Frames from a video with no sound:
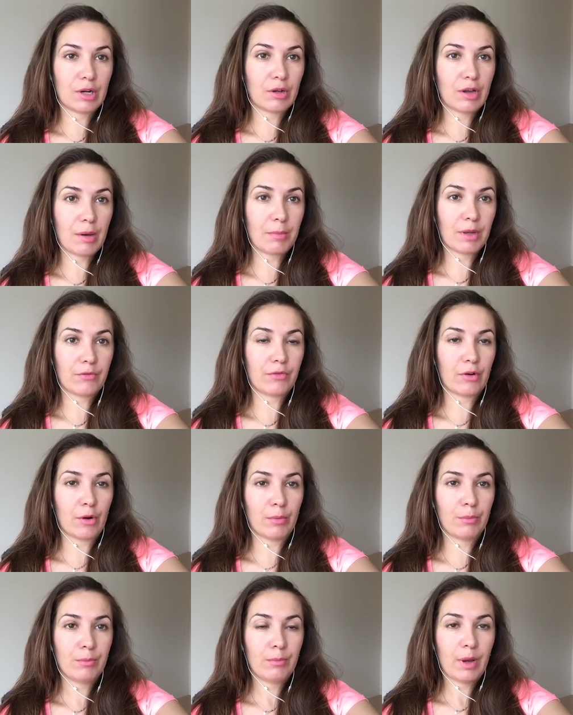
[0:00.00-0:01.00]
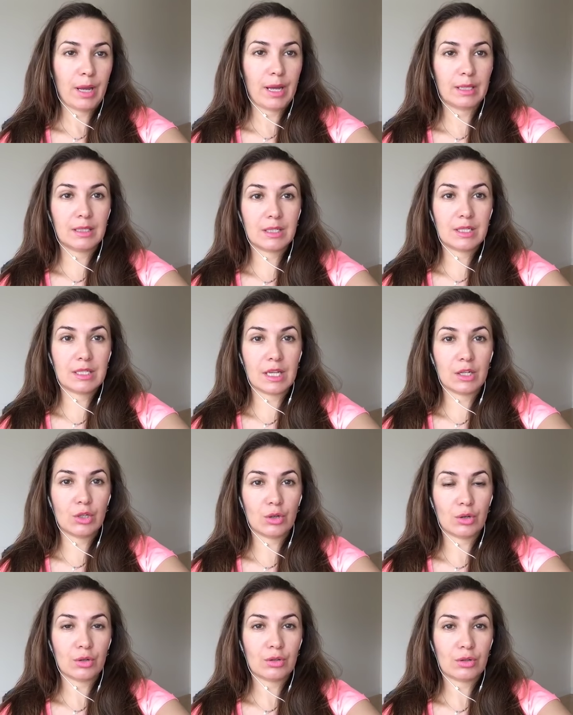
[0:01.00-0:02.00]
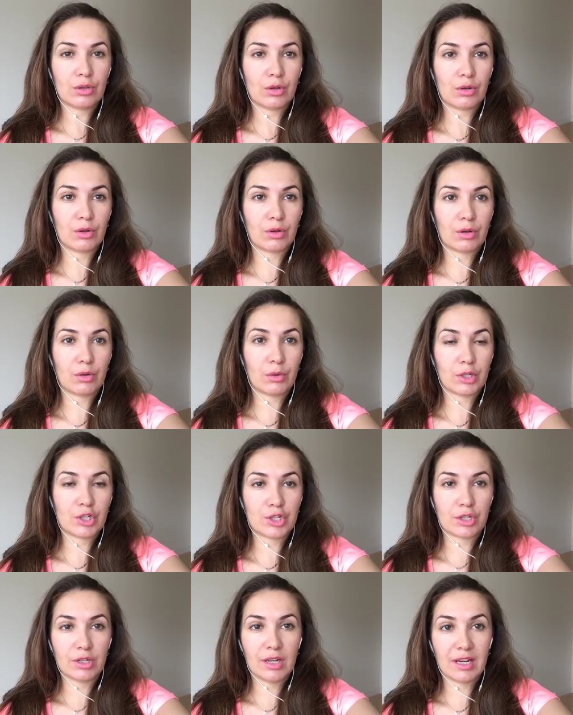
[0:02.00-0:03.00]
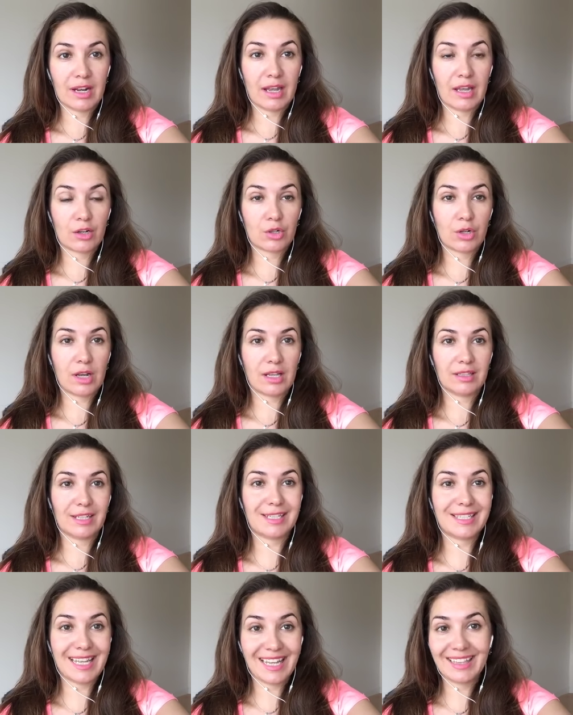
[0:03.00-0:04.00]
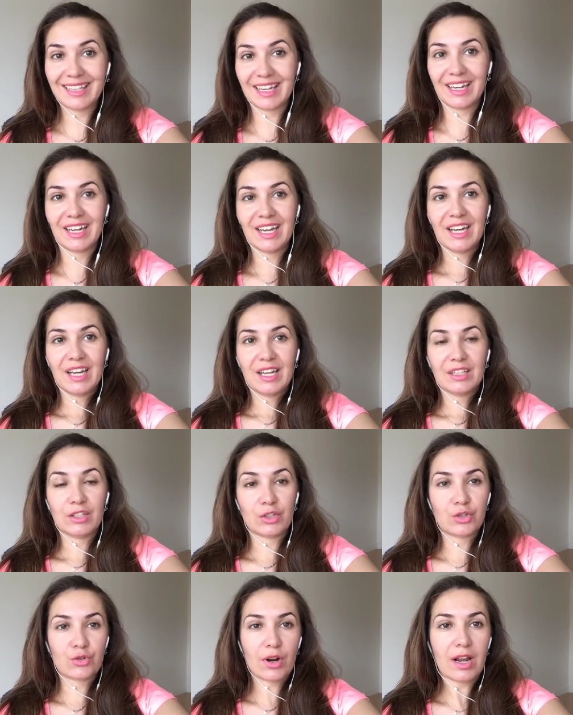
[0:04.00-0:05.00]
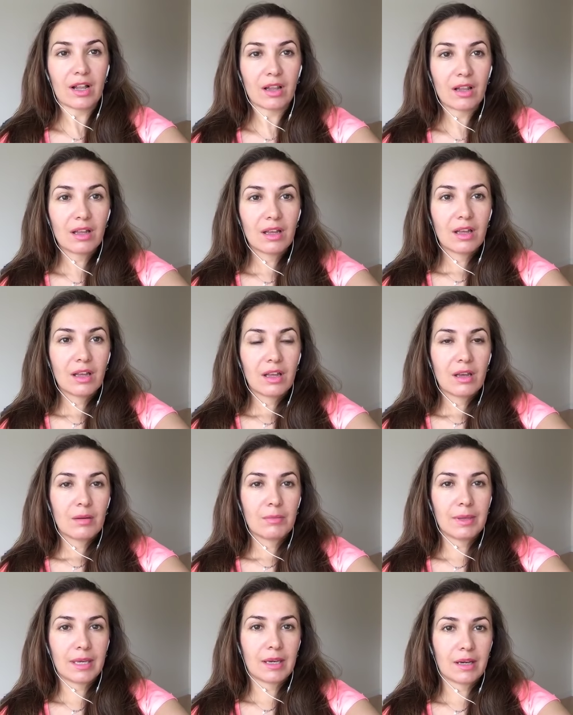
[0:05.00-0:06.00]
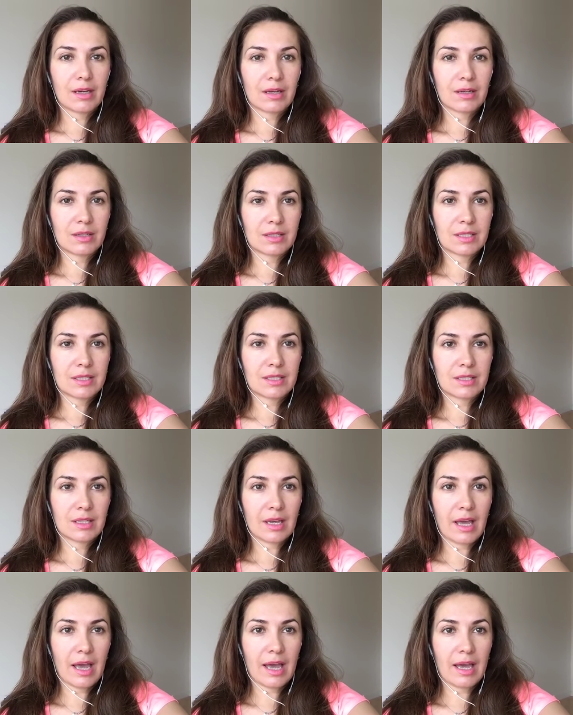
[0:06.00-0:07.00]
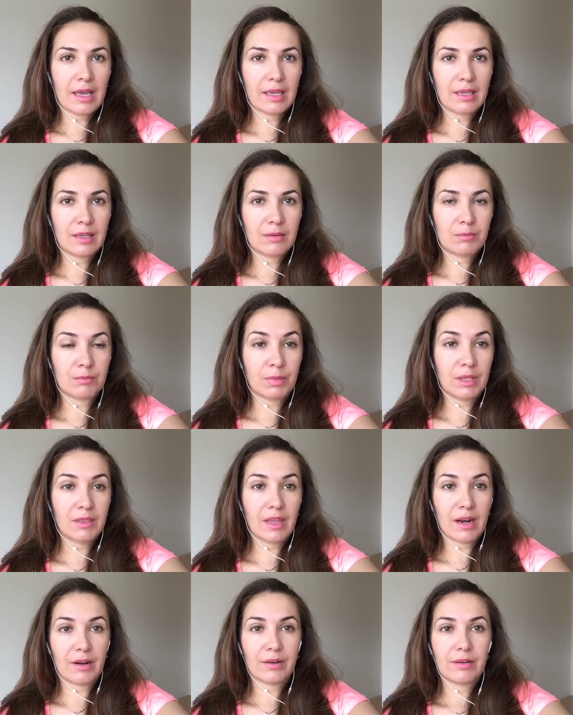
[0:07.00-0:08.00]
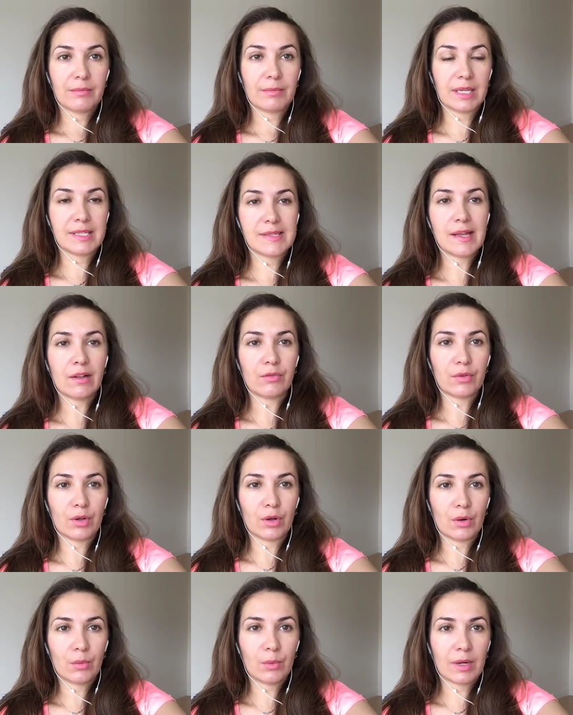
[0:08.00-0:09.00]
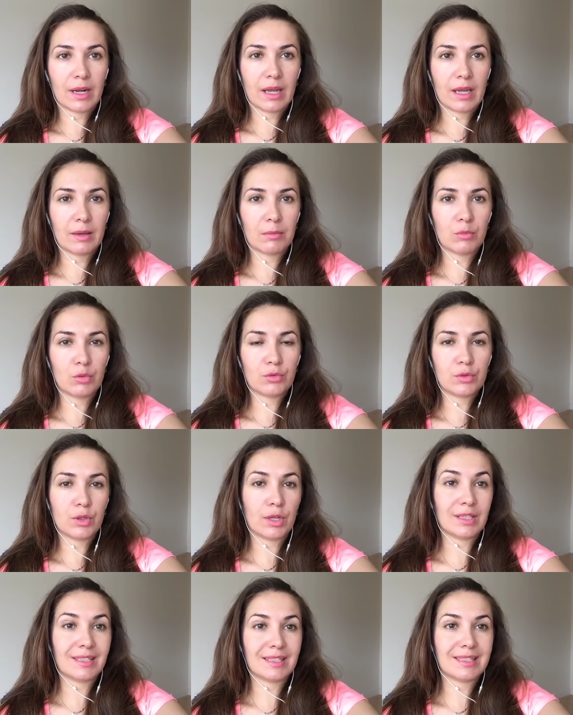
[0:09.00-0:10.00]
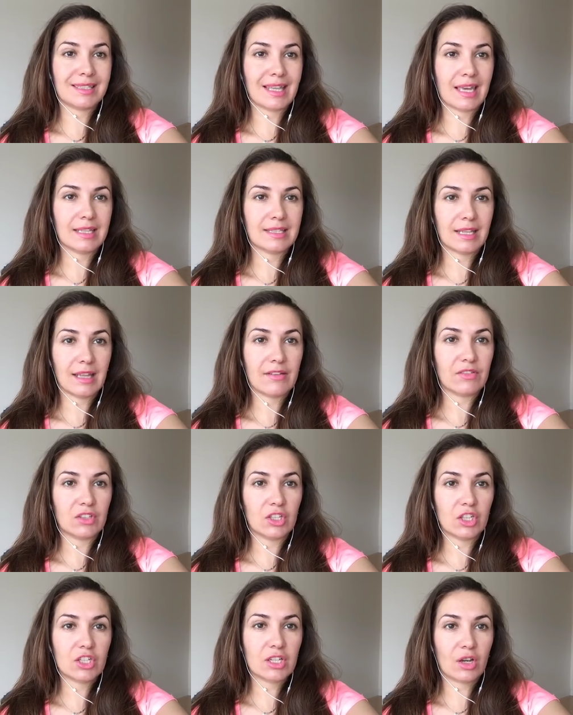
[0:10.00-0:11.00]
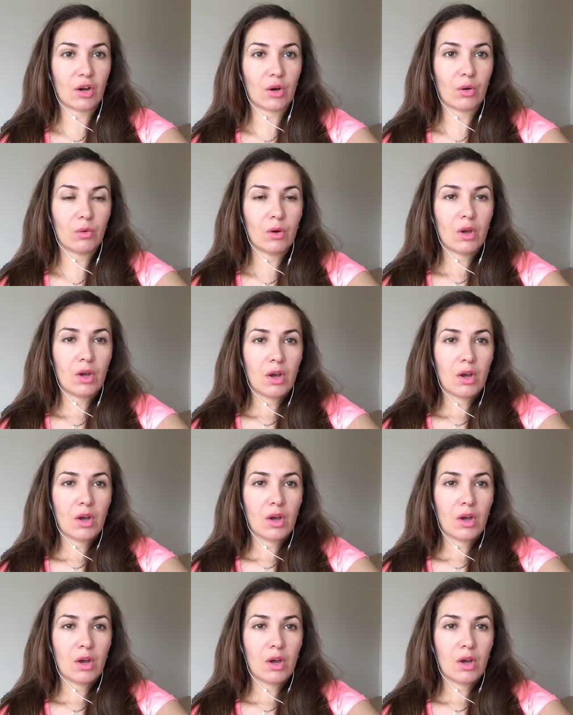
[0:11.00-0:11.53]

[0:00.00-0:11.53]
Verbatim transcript: where you're coming from. I understand your question, and I actually understand the struggle, because I've been there myself. You know, when I moved to the United States 11 years ago,